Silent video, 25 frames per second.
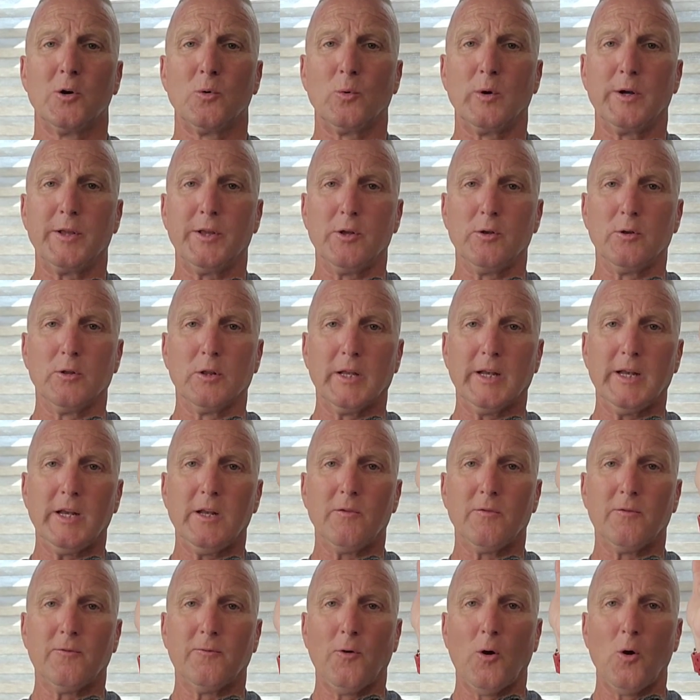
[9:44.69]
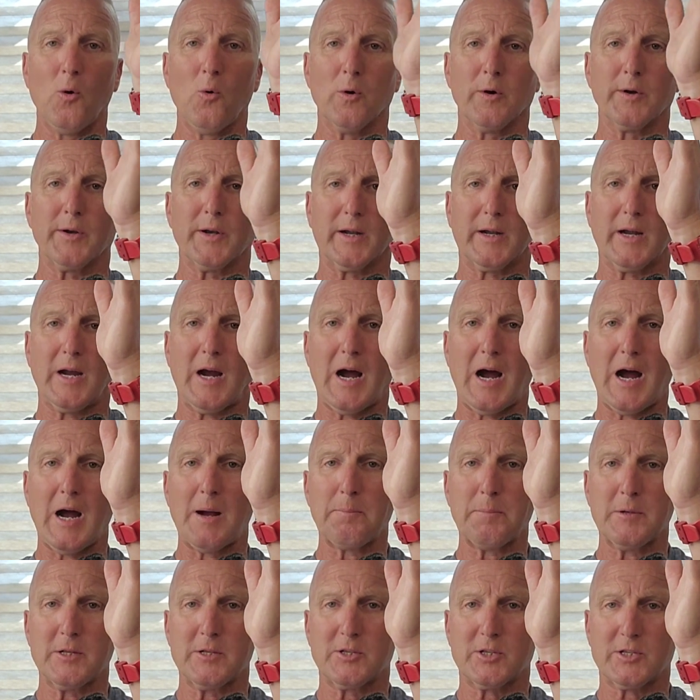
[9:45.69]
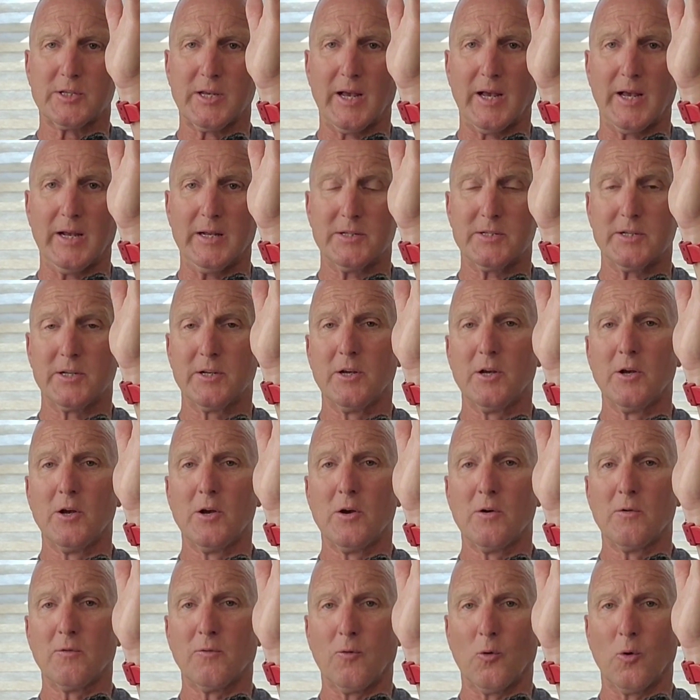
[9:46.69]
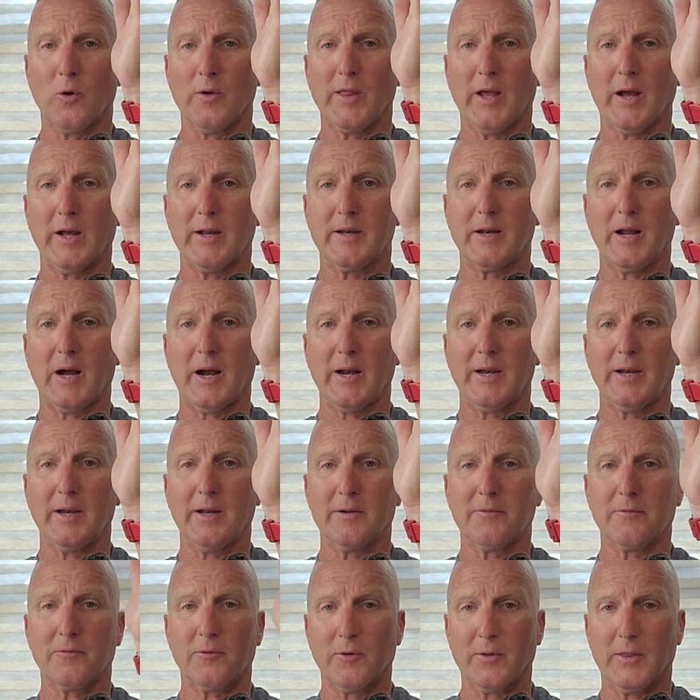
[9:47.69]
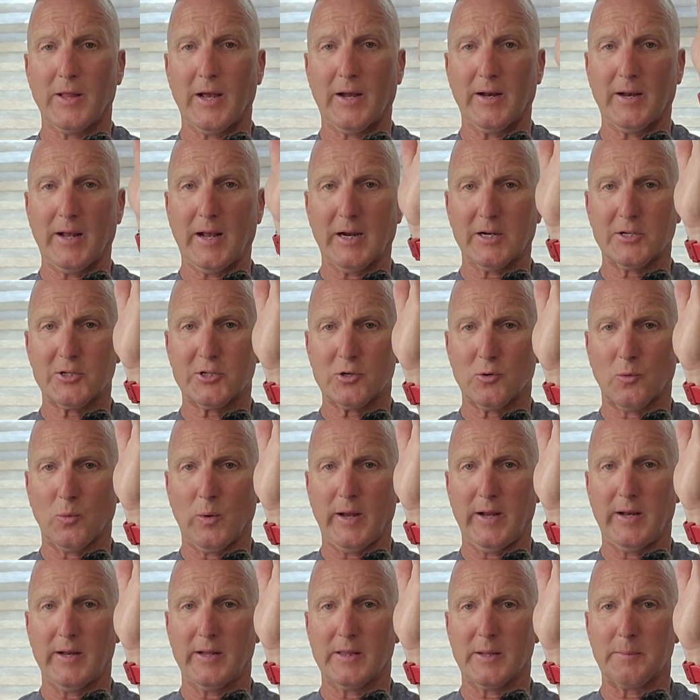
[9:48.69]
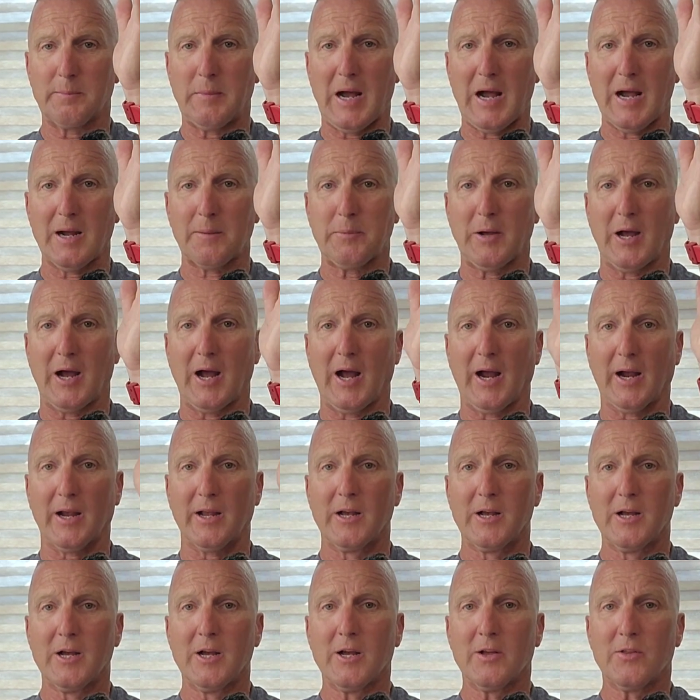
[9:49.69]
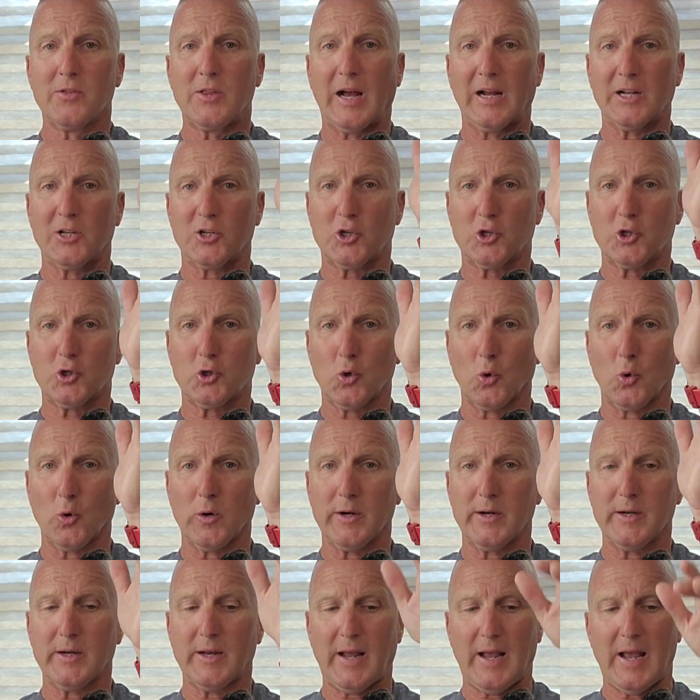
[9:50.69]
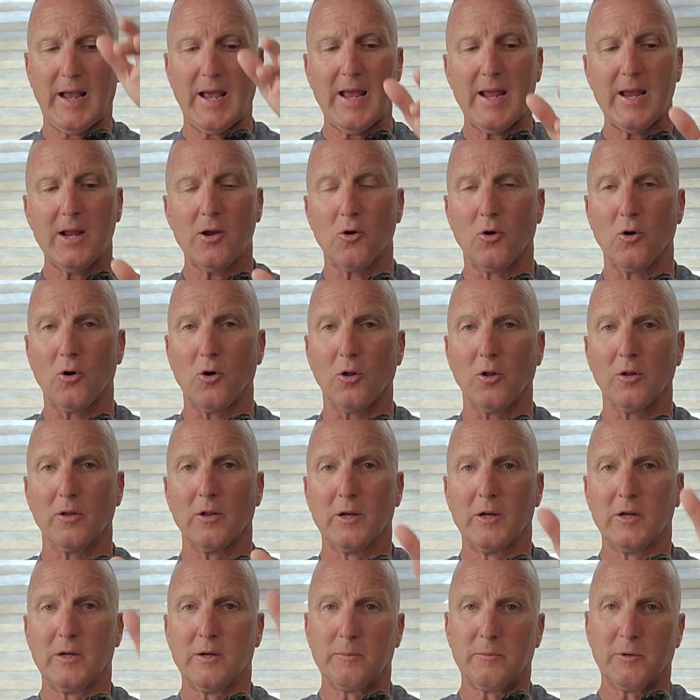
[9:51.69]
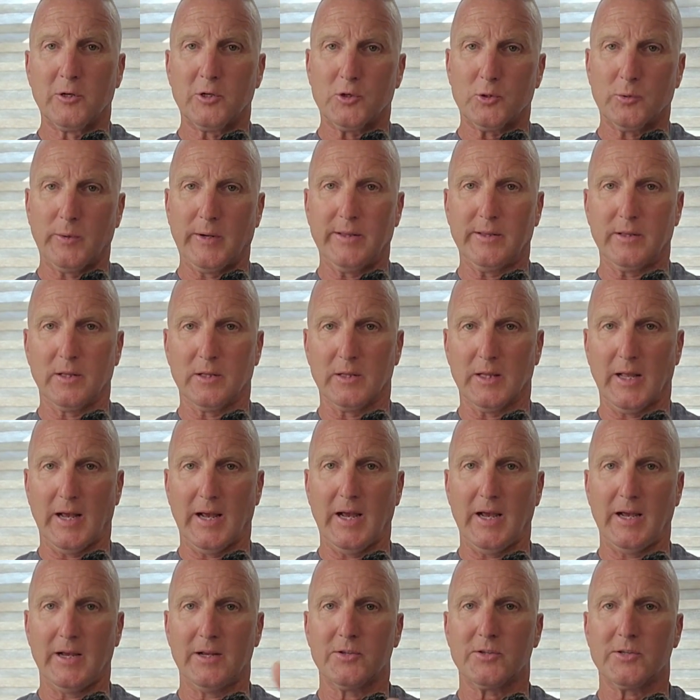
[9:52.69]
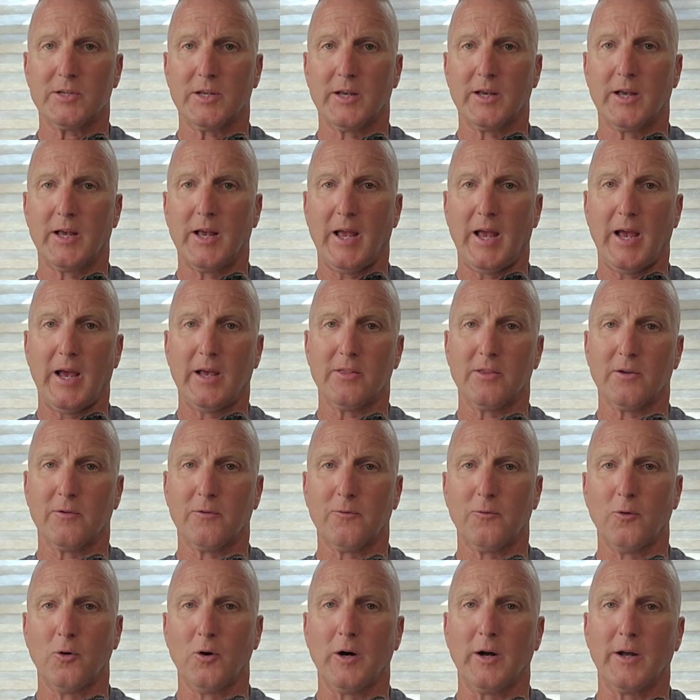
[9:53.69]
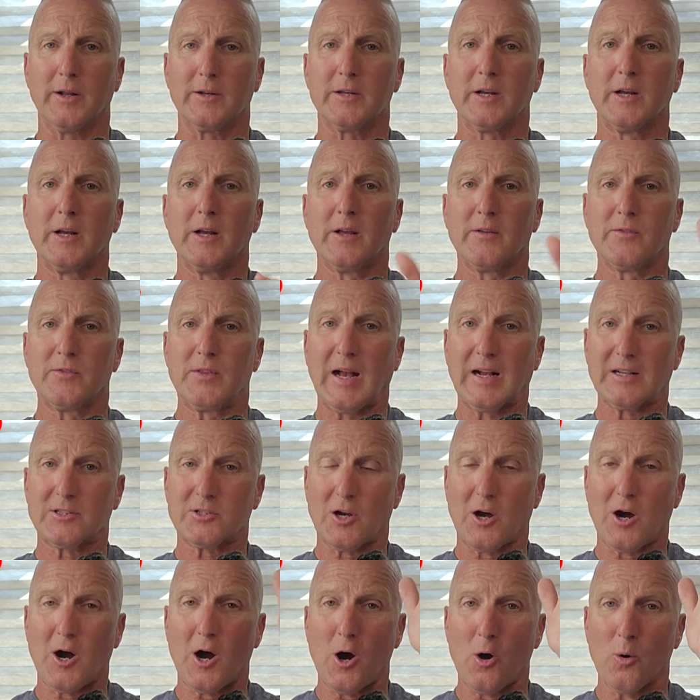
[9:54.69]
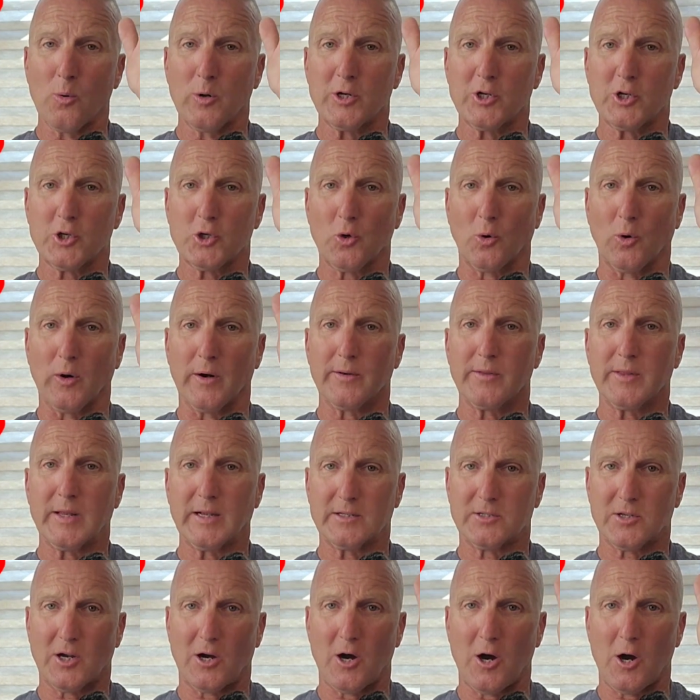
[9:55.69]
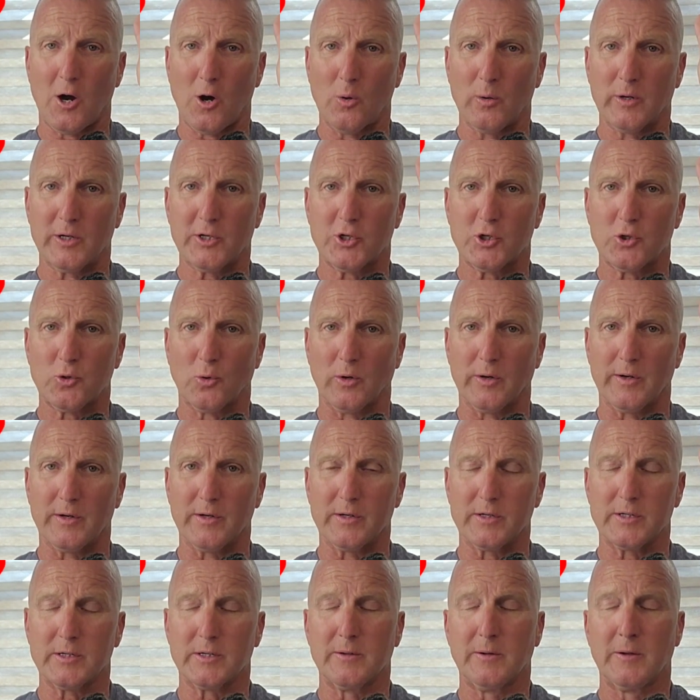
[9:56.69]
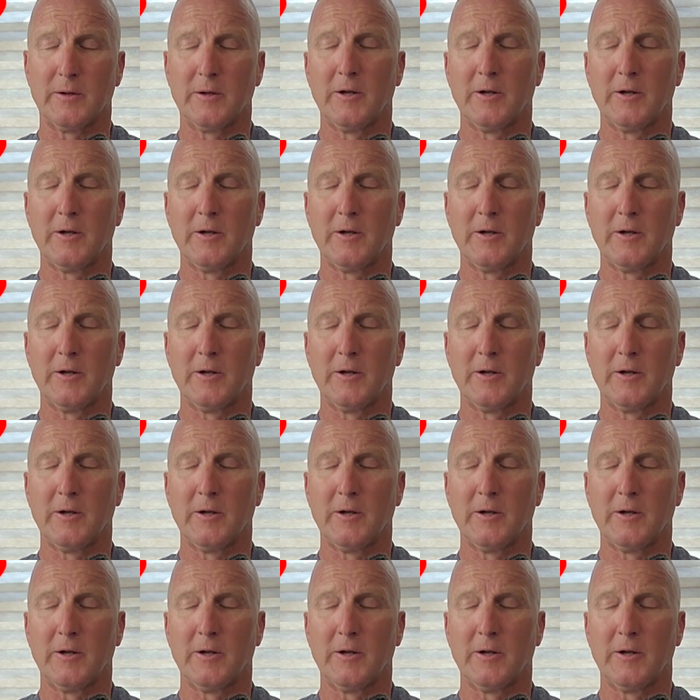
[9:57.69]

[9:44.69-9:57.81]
When you lean forward to compensate for that extra weight in the backpack, that shortened angle between the legs and the foot, That's always short. That's always shortened.